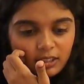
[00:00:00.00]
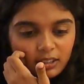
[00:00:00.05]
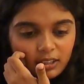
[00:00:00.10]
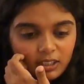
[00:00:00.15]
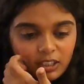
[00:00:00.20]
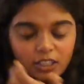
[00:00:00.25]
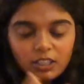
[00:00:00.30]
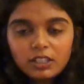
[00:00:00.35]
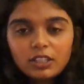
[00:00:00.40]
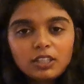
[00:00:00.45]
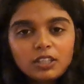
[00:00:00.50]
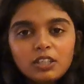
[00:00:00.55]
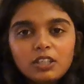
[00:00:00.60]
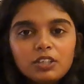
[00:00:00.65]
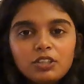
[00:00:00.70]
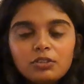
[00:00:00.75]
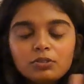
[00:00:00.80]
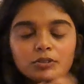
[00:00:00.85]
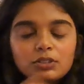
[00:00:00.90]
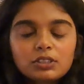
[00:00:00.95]

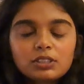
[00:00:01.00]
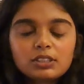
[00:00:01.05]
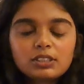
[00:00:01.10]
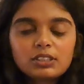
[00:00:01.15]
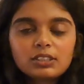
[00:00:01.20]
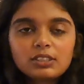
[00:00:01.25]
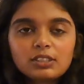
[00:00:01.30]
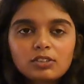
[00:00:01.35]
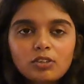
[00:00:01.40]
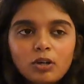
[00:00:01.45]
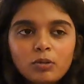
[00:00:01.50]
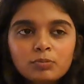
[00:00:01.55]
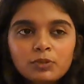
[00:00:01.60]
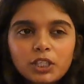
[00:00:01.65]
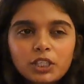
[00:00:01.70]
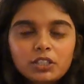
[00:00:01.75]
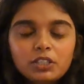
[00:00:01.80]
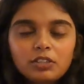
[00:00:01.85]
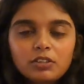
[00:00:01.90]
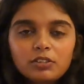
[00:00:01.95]
he uses this
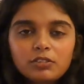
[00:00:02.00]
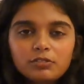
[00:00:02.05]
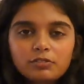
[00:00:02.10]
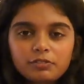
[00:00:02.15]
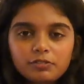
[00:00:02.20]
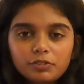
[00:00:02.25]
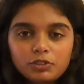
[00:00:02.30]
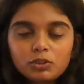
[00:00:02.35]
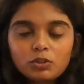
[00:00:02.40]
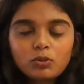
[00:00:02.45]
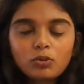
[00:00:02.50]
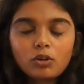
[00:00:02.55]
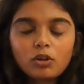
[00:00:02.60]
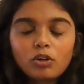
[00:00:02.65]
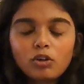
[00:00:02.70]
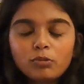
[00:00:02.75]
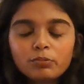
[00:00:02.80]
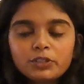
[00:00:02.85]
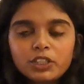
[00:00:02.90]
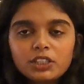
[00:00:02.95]
so-called
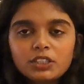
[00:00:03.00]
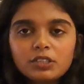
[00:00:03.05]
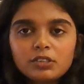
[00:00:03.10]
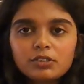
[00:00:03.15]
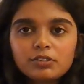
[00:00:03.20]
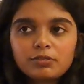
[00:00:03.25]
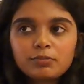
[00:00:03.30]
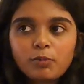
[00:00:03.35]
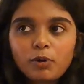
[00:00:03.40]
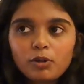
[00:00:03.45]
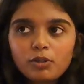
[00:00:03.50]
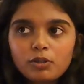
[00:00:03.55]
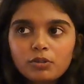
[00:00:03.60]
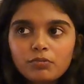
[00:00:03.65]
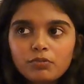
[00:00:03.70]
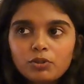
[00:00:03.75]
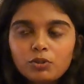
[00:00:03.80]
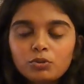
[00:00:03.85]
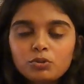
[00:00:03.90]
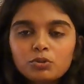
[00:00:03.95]
objective point of
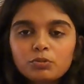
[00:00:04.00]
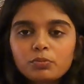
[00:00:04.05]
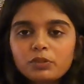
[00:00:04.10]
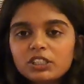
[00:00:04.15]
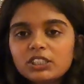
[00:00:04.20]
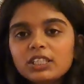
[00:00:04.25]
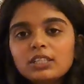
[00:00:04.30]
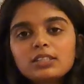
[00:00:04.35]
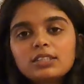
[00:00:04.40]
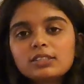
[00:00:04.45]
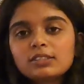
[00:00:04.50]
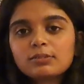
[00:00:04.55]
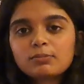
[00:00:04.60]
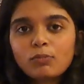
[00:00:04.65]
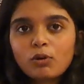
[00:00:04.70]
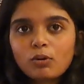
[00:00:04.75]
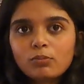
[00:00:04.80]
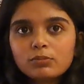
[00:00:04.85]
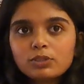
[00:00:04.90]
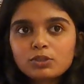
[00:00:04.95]
view to present his
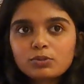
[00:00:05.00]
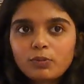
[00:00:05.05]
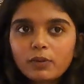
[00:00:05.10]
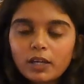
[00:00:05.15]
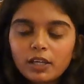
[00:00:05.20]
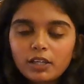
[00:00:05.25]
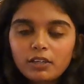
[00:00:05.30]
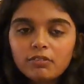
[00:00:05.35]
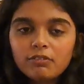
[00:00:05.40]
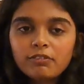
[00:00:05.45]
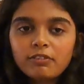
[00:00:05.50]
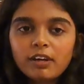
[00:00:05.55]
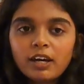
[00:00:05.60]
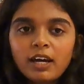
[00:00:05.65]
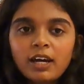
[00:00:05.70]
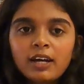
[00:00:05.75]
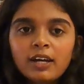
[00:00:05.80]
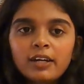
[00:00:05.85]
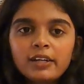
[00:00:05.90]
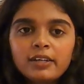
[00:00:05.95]
mom's wife,
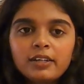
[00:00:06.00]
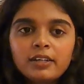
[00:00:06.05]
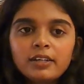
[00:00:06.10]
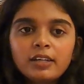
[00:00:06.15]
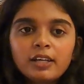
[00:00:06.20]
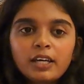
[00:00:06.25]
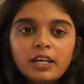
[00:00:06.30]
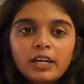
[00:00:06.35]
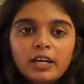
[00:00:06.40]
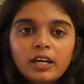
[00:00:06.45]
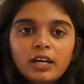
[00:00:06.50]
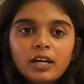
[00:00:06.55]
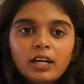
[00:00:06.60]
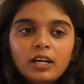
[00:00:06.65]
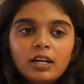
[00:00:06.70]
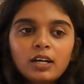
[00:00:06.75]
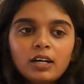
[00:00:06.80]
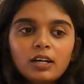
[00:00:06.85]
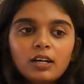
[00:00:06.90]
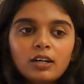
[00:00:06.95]
and
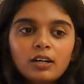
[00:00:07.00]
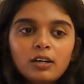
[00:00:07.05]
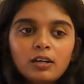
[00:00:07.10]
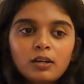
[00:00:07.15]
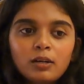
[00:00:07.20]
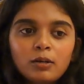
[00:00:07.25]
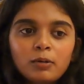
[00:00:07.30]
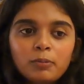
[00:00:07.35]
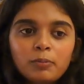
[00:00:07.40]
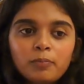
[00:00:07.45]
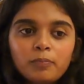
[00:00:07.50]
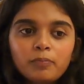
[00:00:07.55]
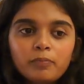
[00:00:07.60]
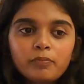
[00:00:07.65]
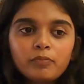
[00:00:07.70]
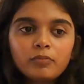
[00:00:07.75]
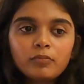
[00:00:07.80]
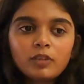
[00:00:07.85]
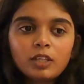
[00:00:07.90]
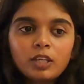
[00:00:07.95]
uh,
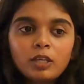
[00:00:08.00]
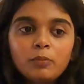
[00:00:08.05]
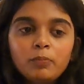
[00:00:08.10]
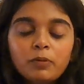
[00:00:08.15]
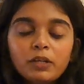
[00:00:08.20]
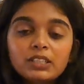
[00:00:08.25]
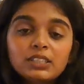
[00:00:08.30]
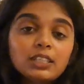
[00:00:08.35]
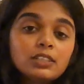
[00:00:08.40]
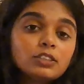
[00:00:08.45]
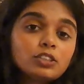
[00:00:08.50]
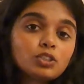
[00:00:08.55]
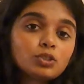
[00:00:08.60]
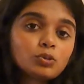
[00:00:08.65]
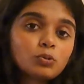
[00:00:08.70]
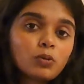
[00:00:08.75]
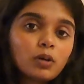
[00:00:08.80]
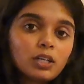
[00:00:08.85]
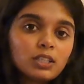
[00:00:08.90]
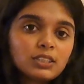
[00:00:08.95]
he presents
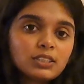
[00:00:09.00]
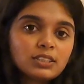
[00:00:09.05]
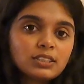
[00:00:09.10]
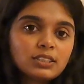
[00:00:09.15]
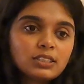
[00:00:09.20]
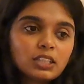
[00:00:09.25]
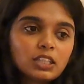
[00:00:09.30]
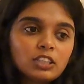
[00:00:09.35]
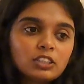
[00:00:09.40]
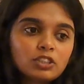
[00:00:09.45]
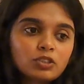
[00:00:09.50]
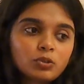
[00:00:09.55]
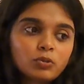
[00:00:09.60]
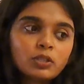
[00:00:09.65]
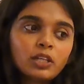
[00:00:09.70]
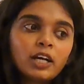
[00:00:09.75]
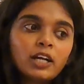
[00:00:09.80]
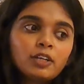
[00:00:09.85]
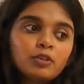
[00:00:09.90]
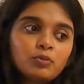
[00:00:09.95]
to us so
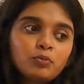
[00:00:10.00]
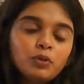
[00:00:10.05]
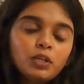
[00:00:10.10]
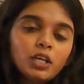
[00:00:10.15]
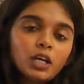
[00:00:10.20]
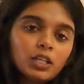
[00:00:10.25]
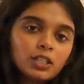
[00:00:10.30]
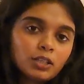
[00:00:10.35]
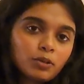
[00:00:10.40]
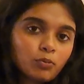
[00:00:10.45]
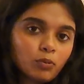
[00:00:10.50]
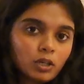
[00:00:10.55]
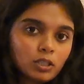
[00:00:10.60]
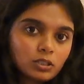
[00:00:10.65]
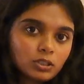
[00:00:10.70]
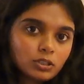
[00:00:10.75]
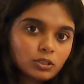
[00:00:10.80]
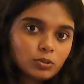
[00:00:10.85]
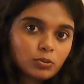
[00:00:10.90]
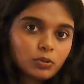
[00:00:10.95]
that we are the
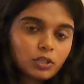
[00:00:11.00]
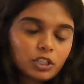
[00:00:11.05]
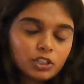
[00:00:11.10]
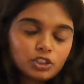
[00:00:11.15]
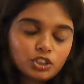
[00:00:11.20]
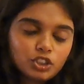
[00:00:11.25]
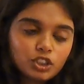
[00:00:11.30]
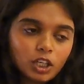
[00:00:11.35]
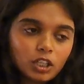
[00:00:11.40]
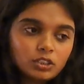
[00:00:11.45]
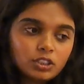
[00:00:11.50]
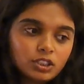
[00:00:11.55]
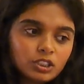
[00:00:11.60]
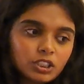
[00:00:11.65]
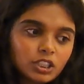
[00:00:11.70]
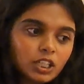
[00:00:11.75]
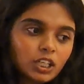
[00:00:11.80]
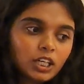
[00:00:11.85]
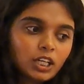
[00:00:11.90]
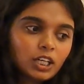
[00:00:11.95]
ones who can judge.
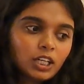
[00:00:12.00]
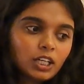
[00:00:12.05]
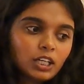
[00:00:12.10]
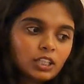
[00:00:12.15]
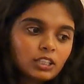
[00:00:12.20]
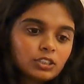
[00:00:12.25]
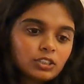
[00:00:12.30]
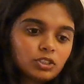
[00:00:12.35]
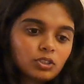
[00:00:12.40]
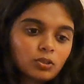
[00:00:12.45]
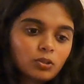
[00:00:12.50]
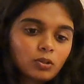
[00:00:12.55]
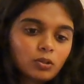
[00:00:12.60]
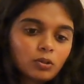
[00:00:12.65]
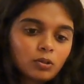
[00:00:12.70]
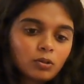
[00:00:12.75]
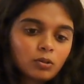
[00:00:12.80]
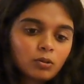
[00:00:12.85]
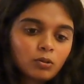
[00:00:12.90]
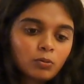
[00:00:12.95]
So
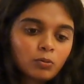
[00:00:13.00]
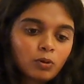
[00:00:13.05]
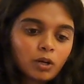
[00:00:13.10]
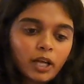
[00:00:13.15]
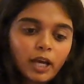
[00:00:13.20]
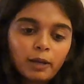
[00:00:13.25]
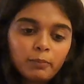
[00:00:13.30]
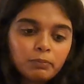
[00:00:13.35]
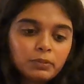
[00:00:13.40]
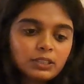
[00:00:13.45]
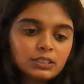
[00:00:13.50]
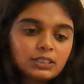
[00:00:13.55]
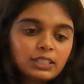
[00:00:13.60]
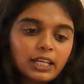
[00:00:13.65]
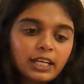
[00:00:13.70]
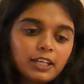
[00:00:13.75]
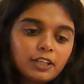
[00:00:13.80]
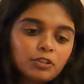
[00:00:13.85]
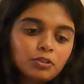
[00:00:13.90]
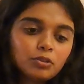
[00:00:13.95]
what happens,
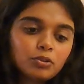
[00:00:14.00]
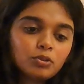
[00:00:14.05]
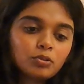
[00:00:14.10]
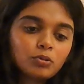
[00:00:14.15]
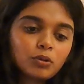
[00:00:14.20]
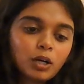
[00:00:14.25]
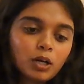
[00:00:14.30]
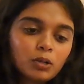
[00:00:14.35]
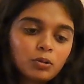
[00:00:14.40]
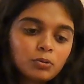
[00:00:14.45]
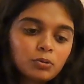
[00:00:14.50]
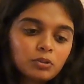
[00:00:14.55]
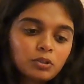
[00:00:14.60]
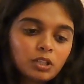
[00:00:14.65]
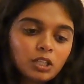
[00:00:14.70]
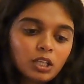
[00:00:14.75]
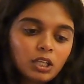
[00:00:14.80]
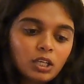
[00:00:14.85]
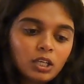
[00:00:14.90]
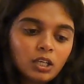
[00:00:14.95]
like throughout
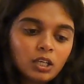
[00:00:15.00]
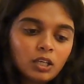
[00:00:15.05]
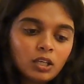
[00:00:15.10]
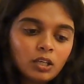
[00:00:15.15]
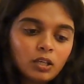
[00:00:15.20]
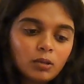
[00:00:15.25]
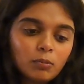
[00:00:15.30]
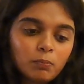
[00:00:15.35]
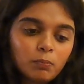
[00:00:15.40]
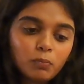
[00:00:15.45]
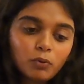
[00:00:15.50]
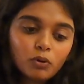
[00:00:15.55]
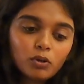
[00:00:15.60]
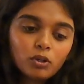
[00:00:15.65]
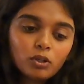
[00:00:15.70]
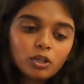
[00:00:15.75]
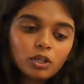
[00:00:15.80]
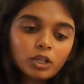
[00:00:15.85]
the book,